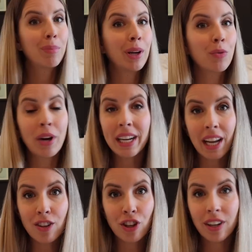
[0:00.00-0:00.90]
But
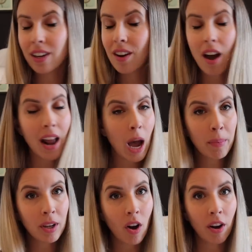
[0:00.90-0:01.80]
radiation cannot
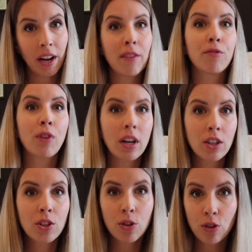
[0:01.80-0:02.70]
happen on a
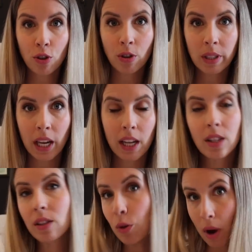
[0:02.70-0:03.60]
fresh surgical
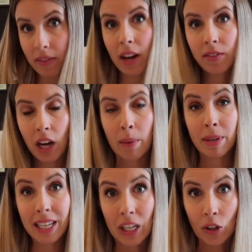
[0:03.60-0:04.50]
site. You have to have time
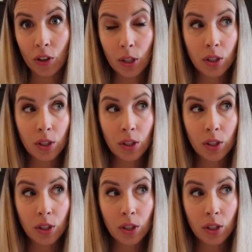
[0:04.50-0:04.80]
to heal.